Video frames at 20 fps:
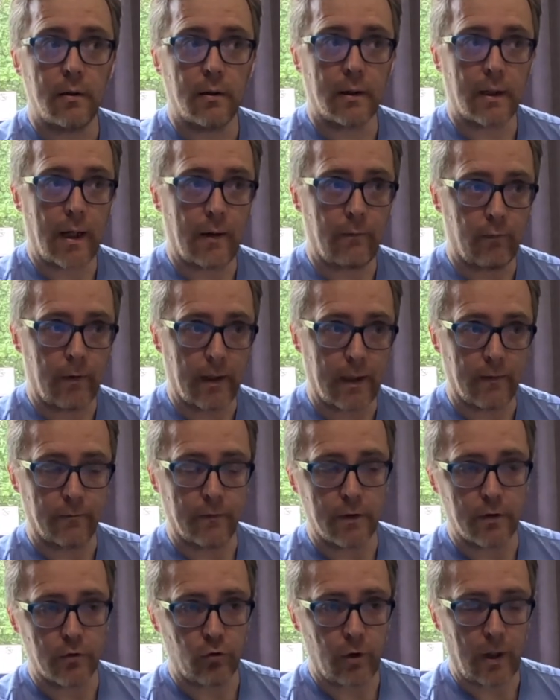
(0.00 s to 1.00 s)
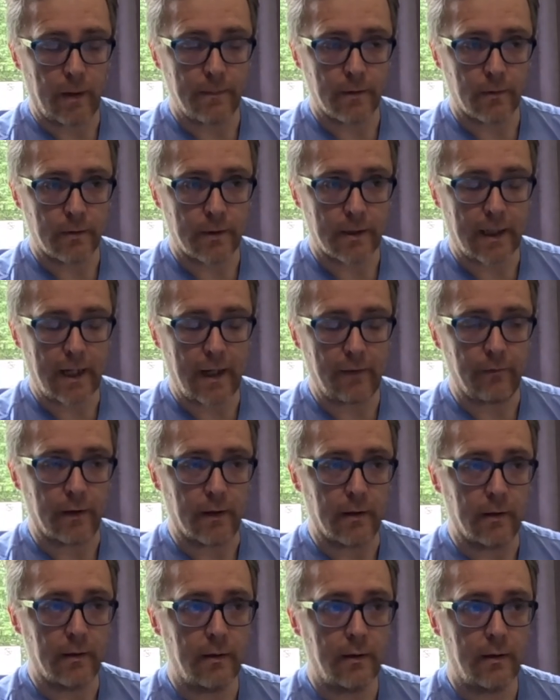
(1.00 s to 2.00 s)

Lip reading: get rid of the stripes altogether,